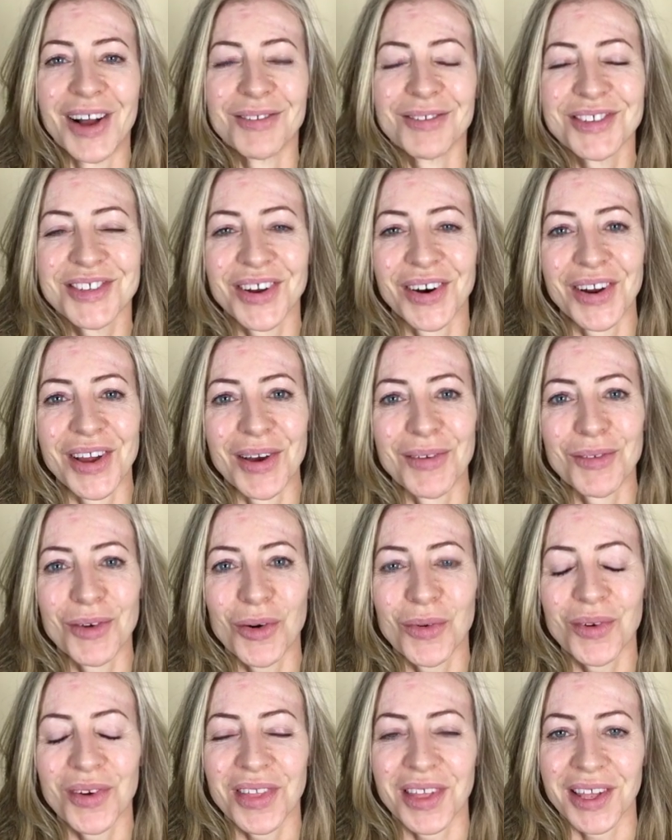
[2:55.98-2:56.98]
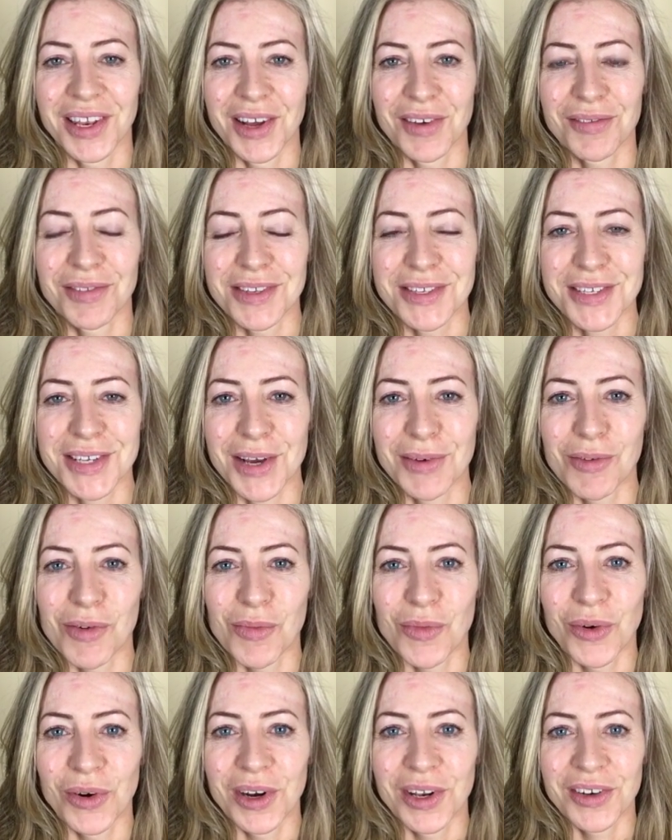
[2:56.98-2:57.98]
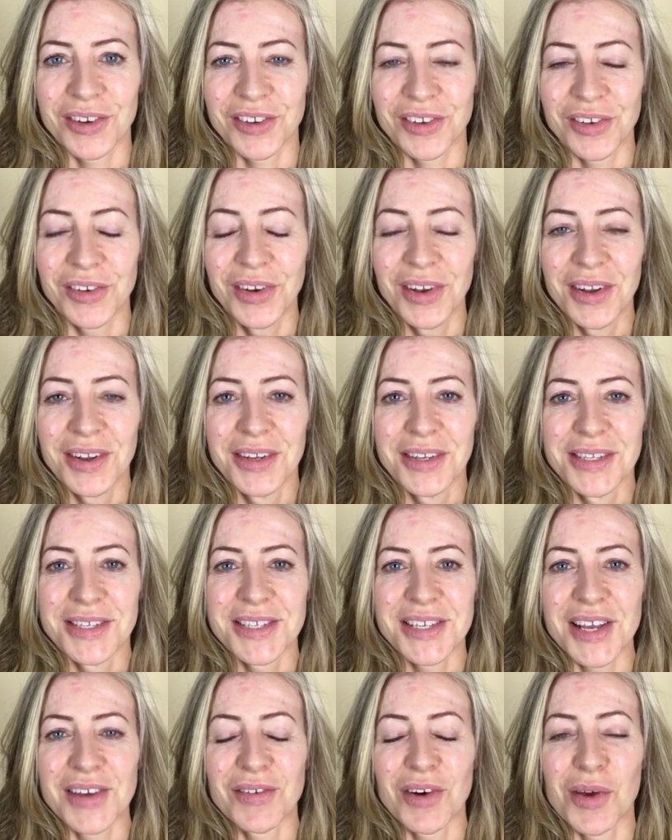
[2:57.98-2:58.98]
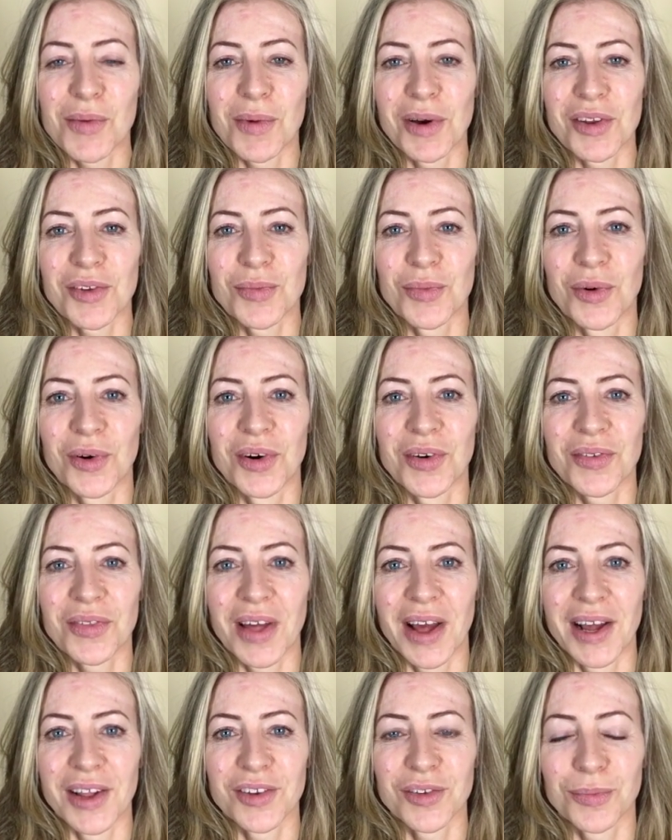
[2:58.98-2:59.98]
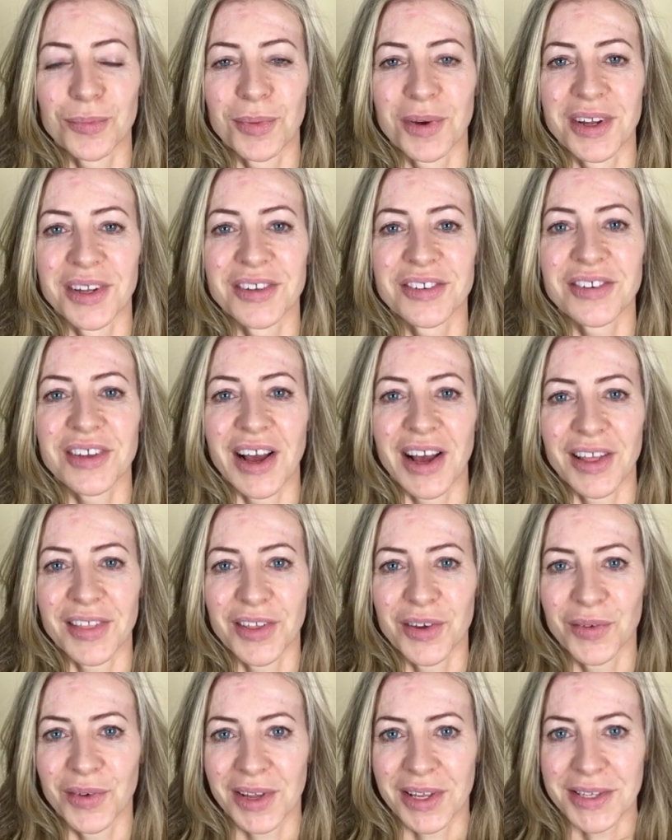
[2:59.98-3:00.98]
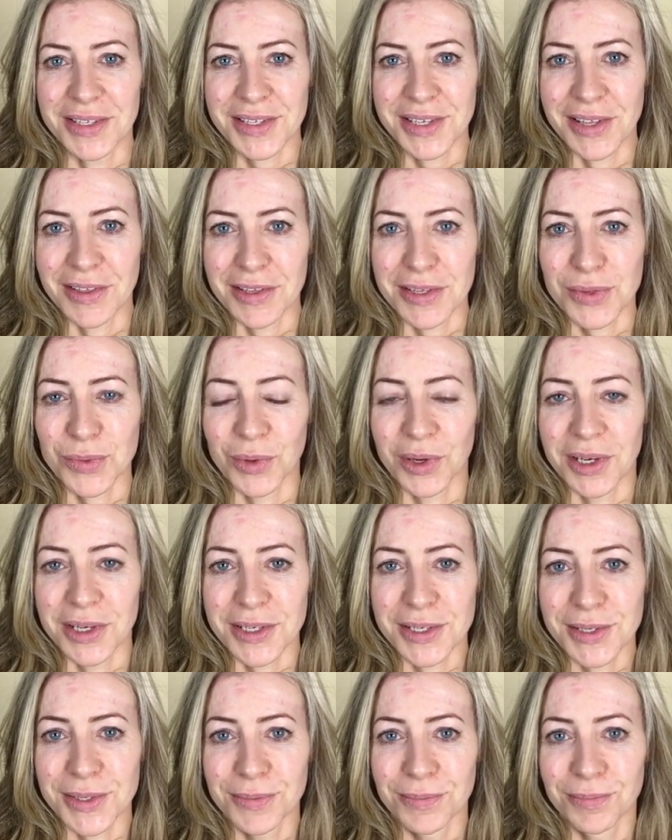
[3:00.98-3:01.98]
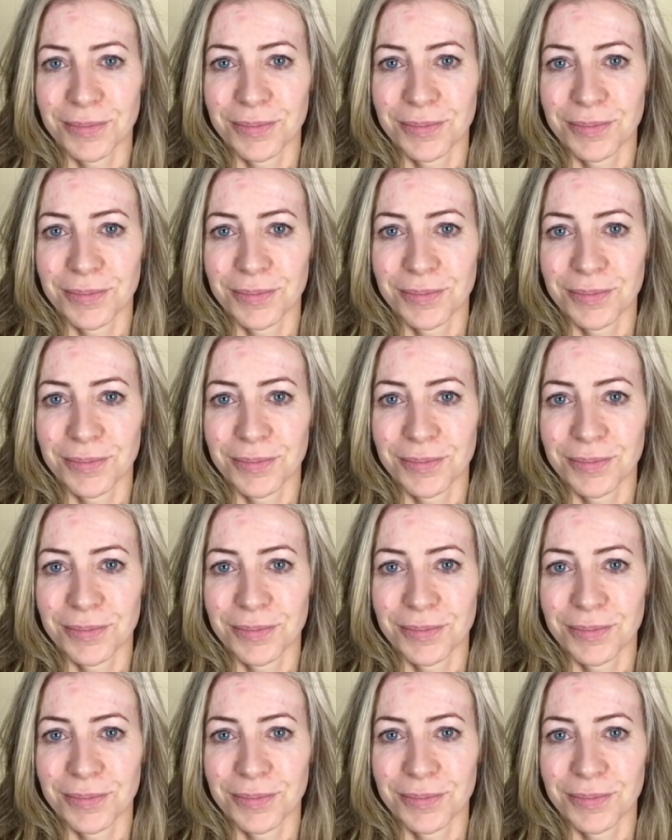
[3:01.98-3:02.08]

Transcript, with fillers: I'm sorry, I'm not with it enough this time of morning to say very much more of that, but I think we can say this works.